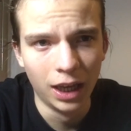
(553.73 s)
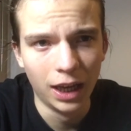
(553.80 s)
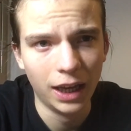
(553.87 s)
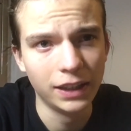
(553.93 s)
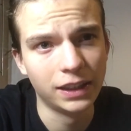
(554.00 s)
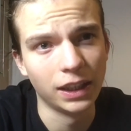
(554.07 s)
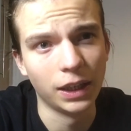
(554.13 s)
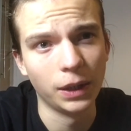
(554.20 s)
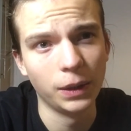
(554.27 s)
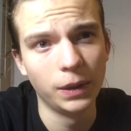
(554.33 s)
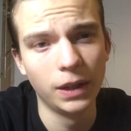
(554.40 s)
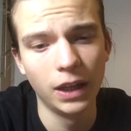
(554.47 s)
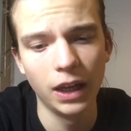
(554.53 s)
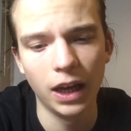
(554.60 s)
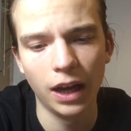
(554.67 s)
I don't know,
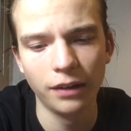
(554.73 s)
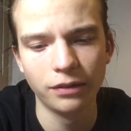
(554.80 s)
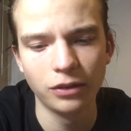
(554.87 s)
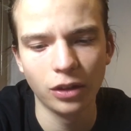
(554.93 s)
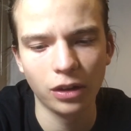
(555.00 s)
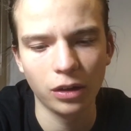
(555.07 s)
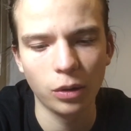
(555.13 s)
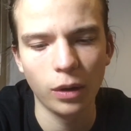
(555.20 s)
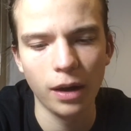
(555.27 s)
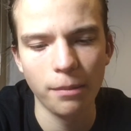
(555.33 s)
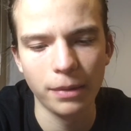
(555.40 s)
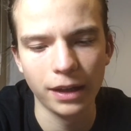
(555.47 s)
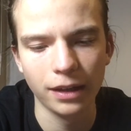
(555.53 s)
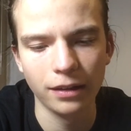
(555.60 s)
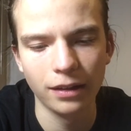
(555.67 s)
I've drunk quite a
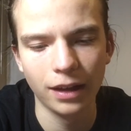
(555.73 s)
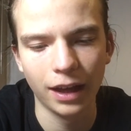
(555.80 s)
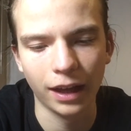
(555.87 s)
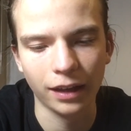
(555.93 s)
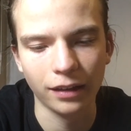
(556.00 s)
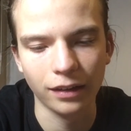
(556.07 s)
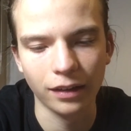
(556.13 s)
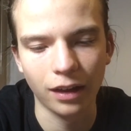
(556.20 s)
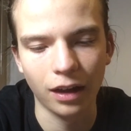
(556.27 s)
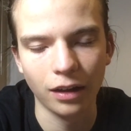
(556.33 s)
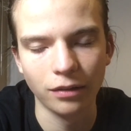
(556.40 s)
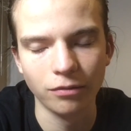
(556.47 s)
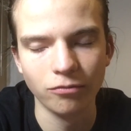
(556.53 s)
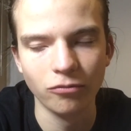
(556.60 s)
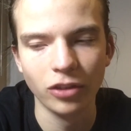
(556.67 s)
bit and
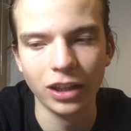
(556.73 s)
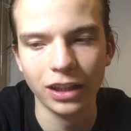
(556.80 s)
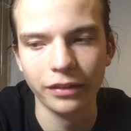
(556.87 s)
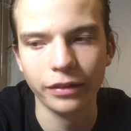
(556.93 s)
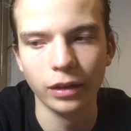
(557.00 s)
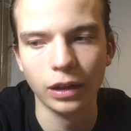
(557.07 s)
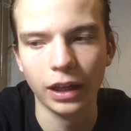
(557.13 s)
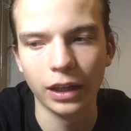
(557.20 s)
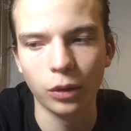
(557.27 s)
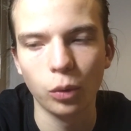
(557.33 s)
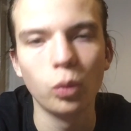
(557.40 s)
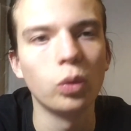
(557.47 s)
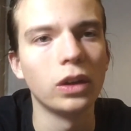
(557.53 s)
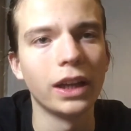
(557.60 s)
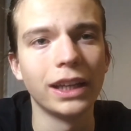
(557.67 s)
I really feel like
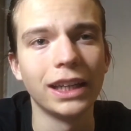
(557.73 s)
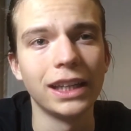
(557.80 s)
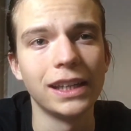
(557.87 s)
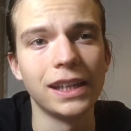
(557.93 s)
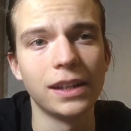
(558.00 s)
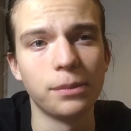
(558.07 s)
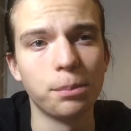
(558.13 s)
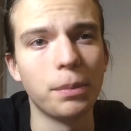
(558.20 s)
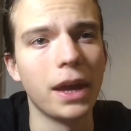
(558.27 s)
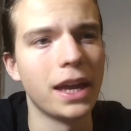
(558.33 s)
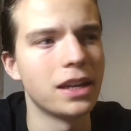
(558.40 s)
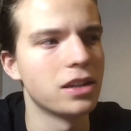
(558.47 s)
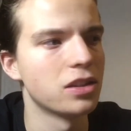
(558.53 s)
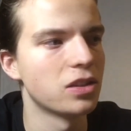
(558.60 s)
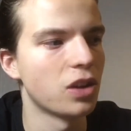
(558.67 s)
all I need is bed,
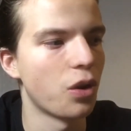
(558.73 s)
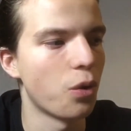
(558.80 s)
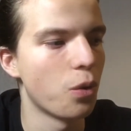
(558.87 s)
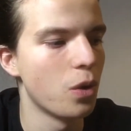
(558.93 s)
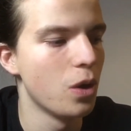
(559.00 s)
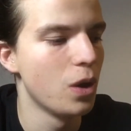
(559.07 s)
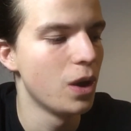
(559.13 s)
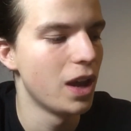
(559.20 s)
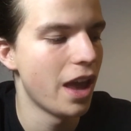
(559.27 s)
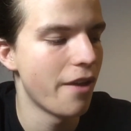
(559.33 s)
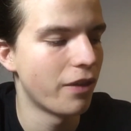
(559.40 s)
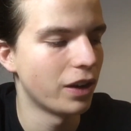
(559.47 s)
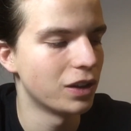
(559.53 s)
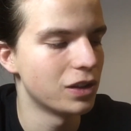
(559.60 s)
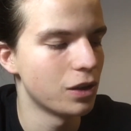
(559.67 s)
so
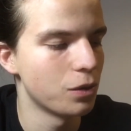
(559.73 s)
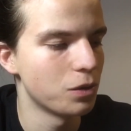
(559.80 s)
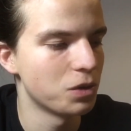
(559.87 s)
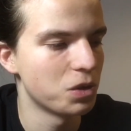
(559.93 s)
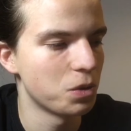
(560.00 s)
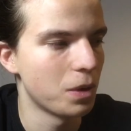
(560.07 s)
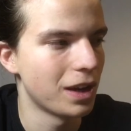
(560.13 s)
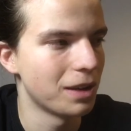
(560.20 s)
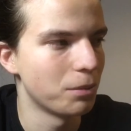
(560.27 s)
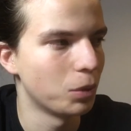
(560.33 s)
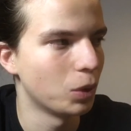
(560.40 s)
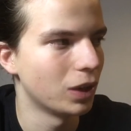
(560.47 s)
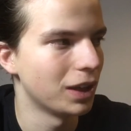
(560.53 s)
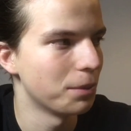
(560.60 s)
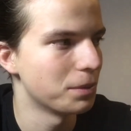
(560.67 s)
if I don't do any
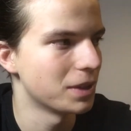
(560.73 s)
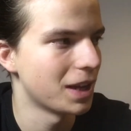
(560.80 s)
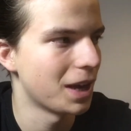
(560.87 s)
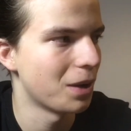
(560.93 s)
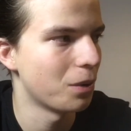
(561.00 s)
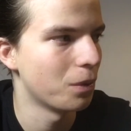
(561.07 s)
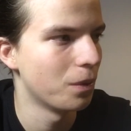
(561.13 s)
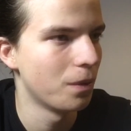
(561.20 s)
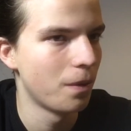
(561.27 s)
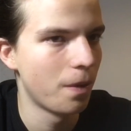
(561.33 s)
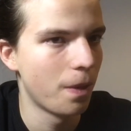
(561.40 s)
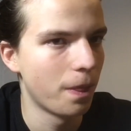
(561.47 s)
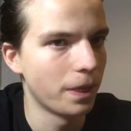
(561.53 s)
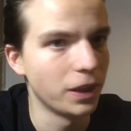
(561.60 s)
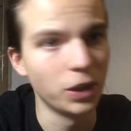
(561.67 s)
more clips now,
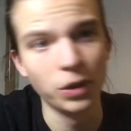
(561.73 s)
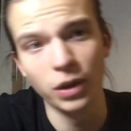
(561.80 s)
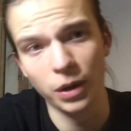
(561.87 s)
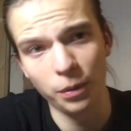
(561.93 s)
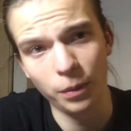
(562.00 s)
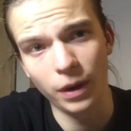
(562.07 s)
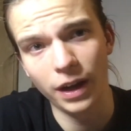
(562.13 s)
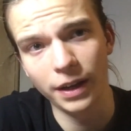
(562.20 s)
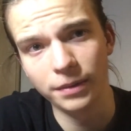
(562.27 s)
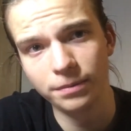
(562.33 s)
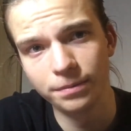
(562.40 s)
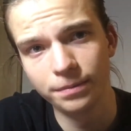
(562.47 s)
you know why.